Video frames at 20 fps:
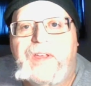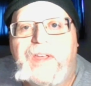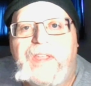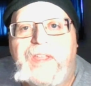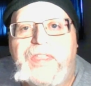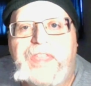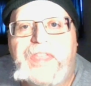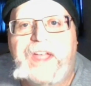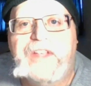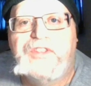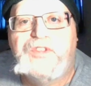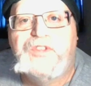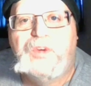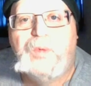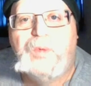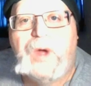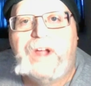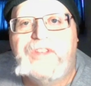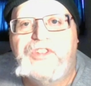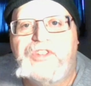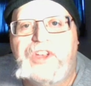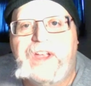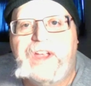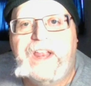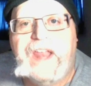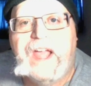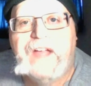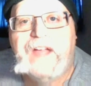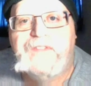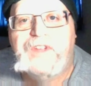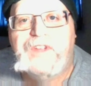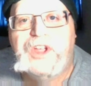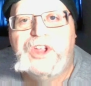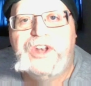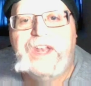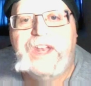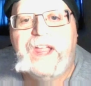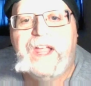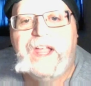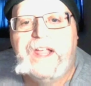Thanks for watching and have a
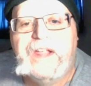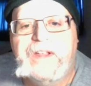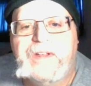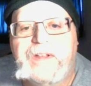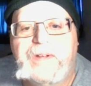good day.